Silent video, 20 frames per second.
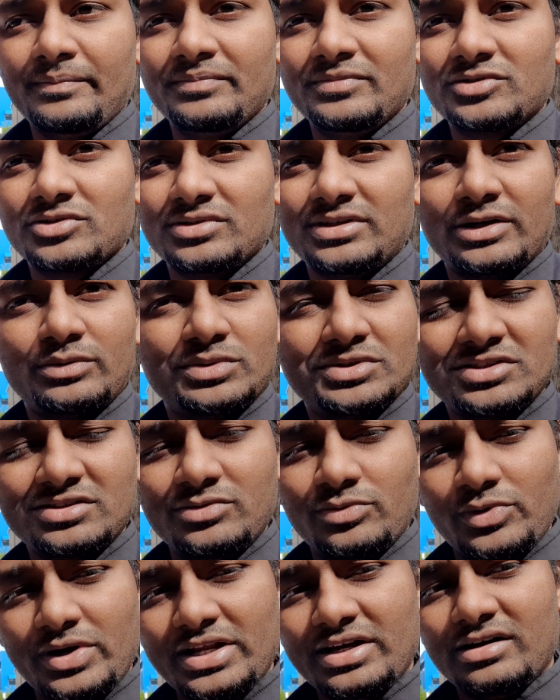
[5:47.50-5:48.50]
so that
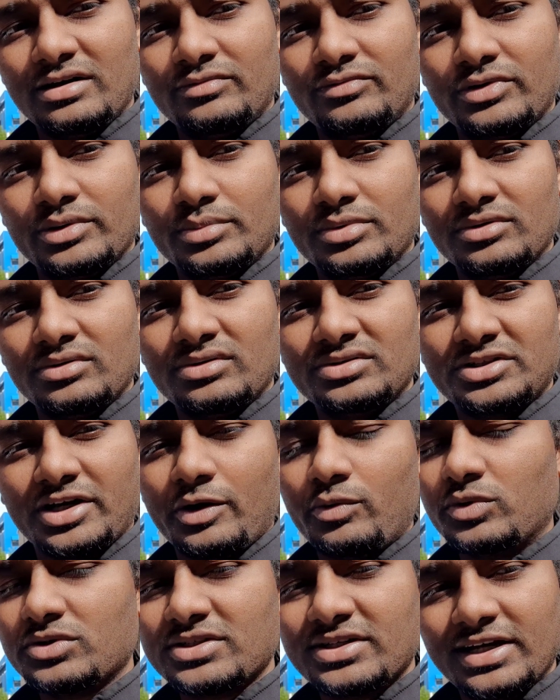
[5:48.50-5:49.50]
wasn't really comfortable, so
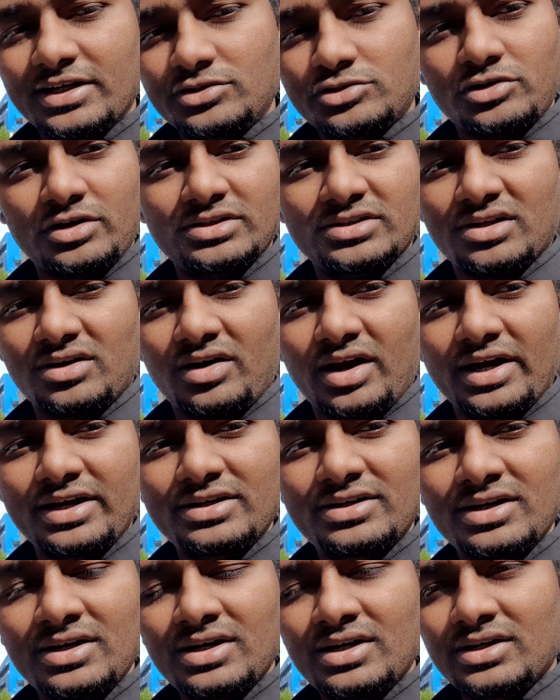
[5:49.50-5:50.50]
I wasn't enjoying the
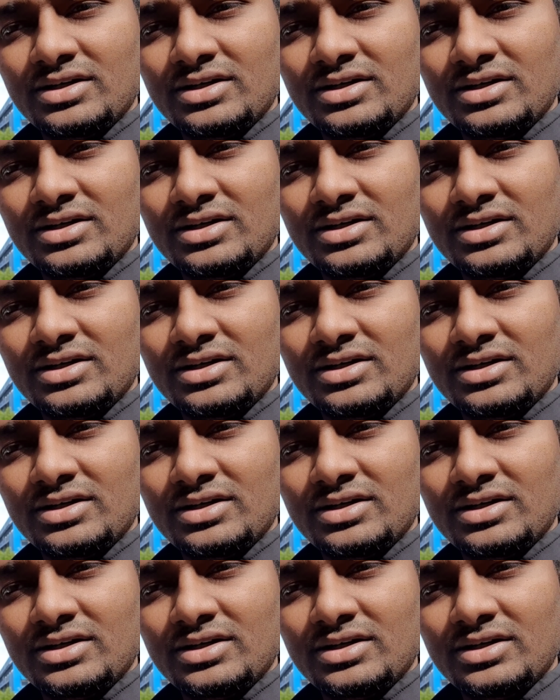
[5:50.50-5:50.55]
ride.